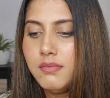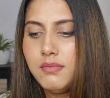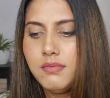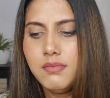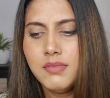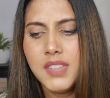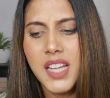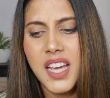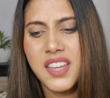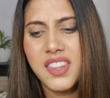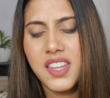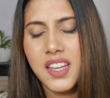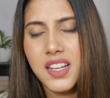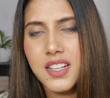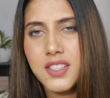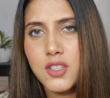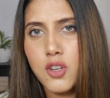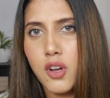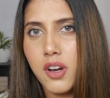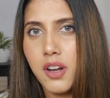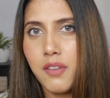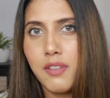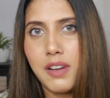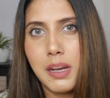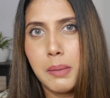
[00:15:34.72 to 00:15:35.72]
I think it's
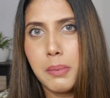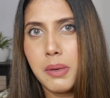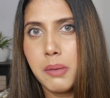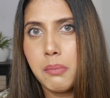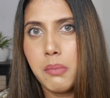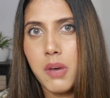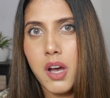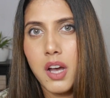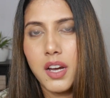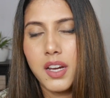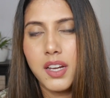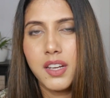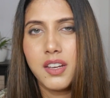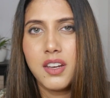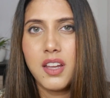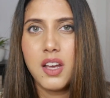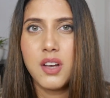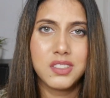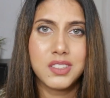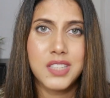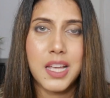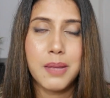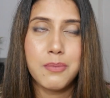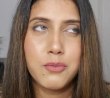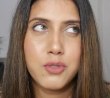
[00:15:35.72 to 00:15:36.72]
not available in market
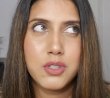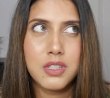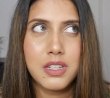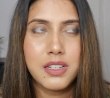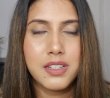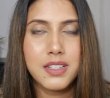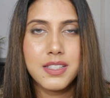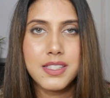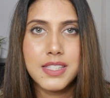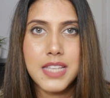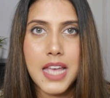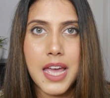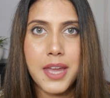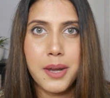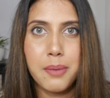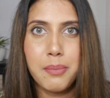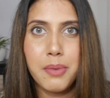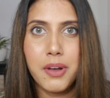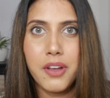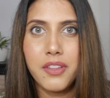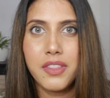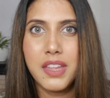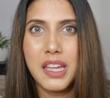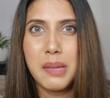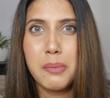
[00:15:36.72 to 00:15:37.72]
now. I'm a little sad
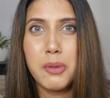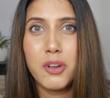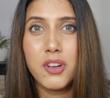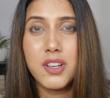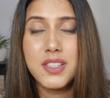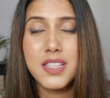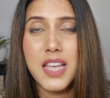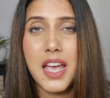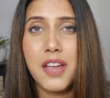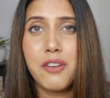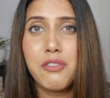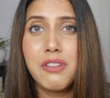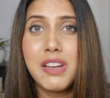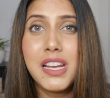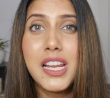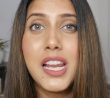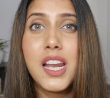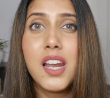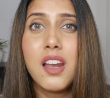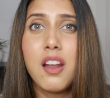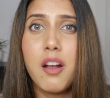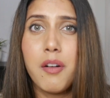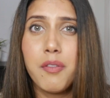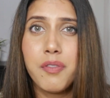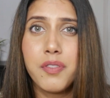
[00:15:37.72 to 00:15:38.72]
about that because I
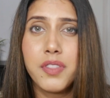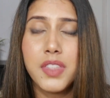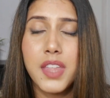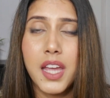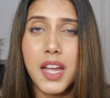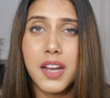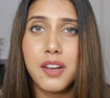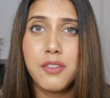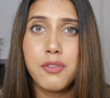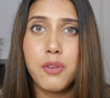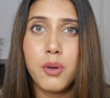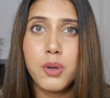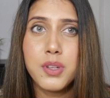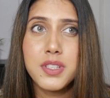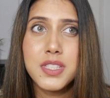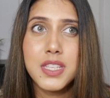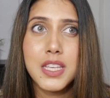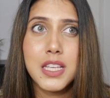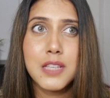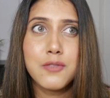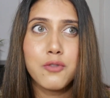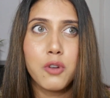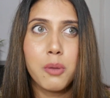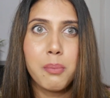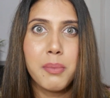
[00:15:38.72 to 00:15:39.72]
really loved that
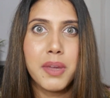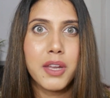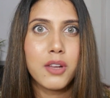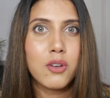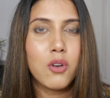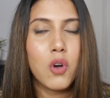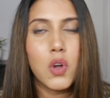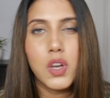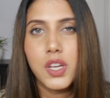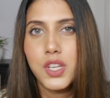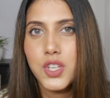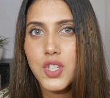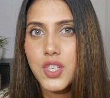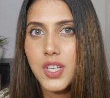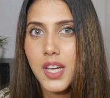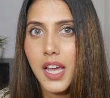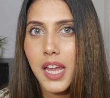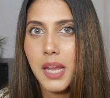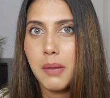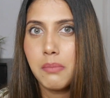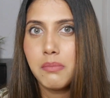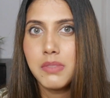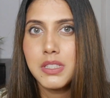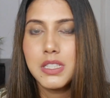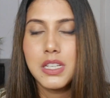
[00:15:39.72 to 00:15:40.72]
falsies from my college
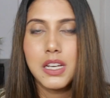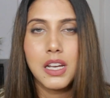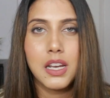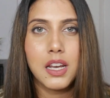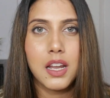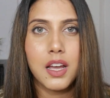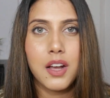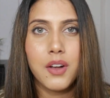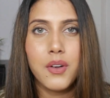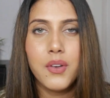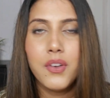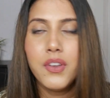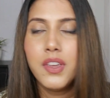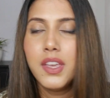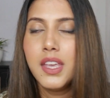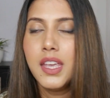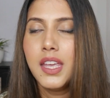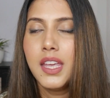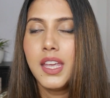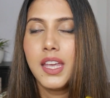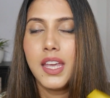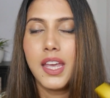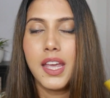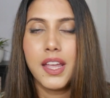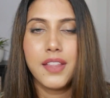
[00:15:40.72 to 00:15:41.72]
time till now,
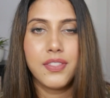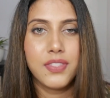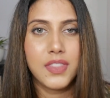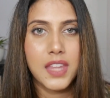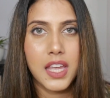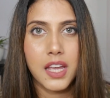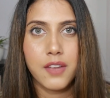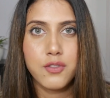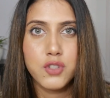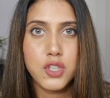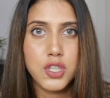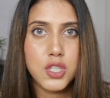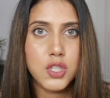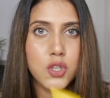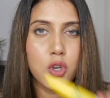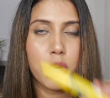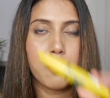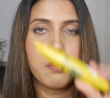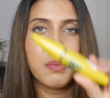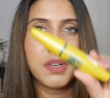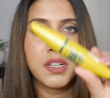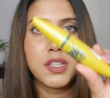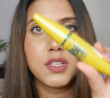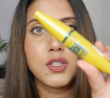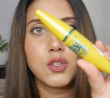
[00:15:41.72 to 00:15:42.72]
and they have just
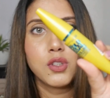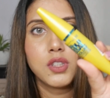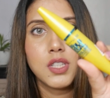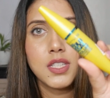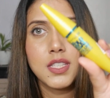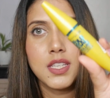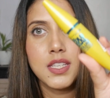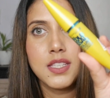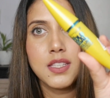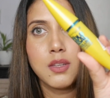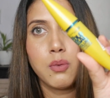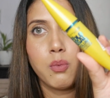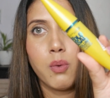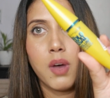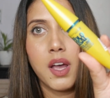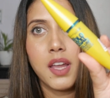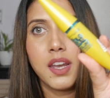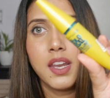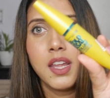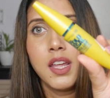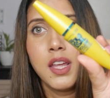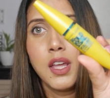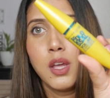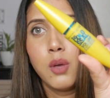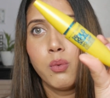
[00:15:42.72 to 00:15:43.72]
stopped it. So this is the one
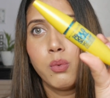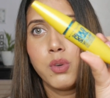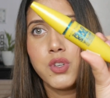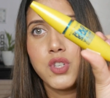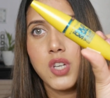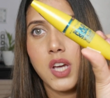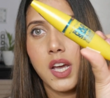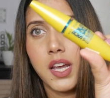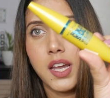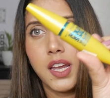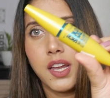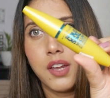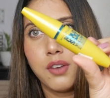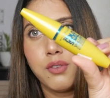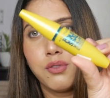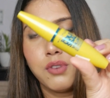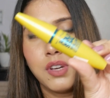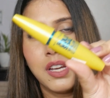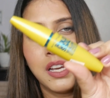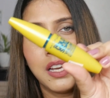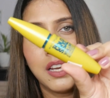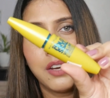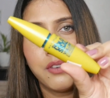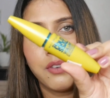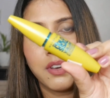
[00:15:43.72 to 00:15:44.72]
which I
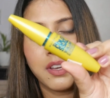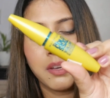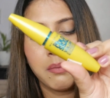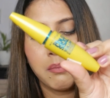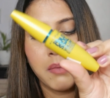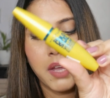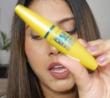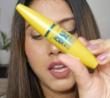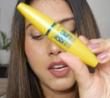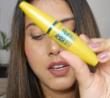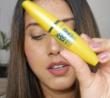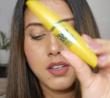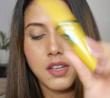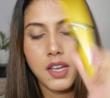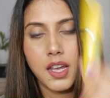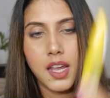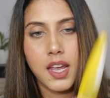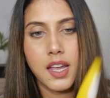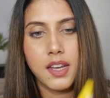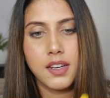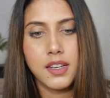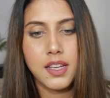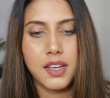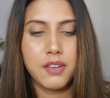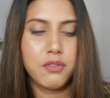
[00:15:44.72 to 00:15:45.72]
really recommend
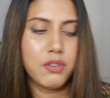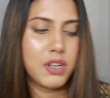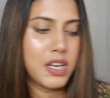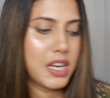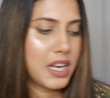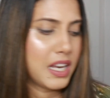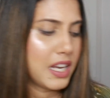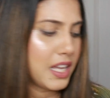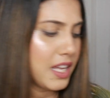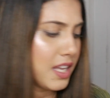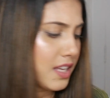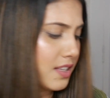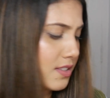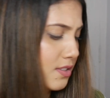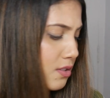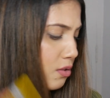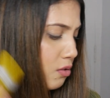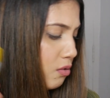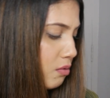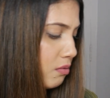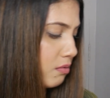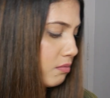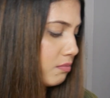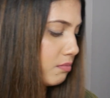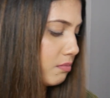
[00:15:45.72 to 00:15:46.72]
and I really like.
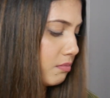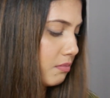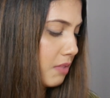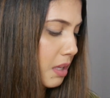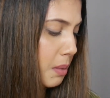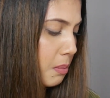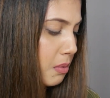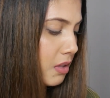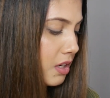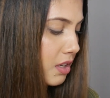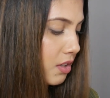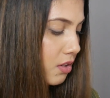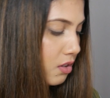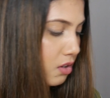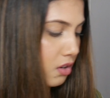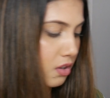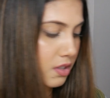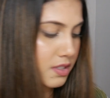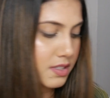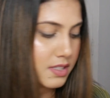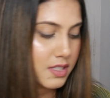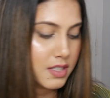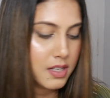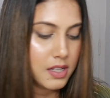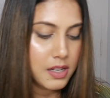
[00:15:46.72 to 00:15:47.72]
So Maybelline
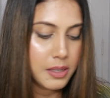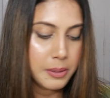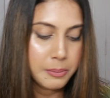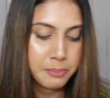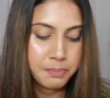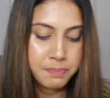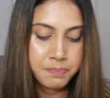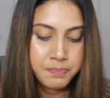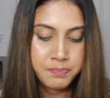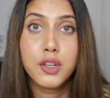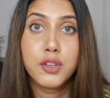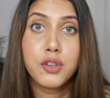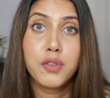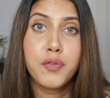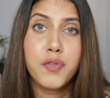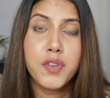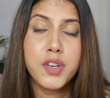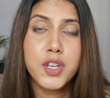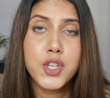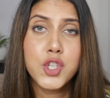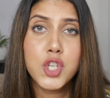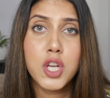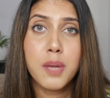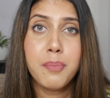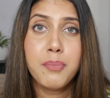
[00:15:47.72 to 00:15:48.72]
Colossal. To
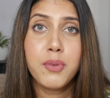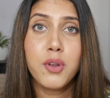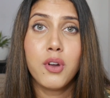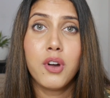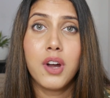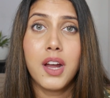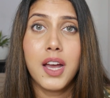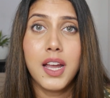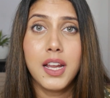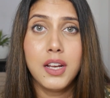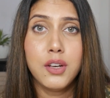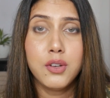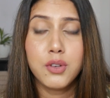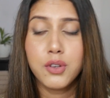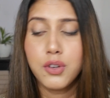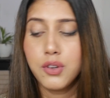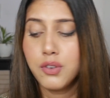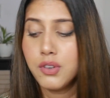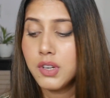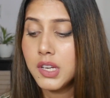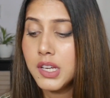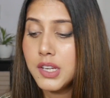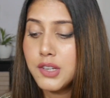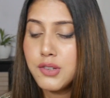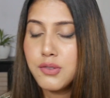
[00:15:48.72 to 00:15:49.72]
finish up your eye look, you
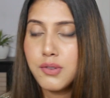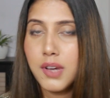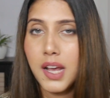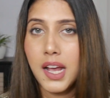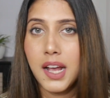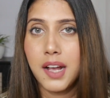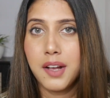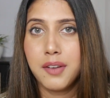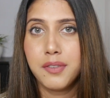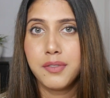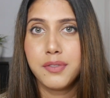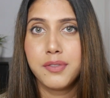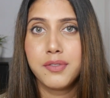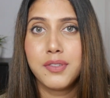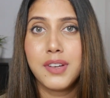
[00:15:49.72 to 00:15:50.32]
need to have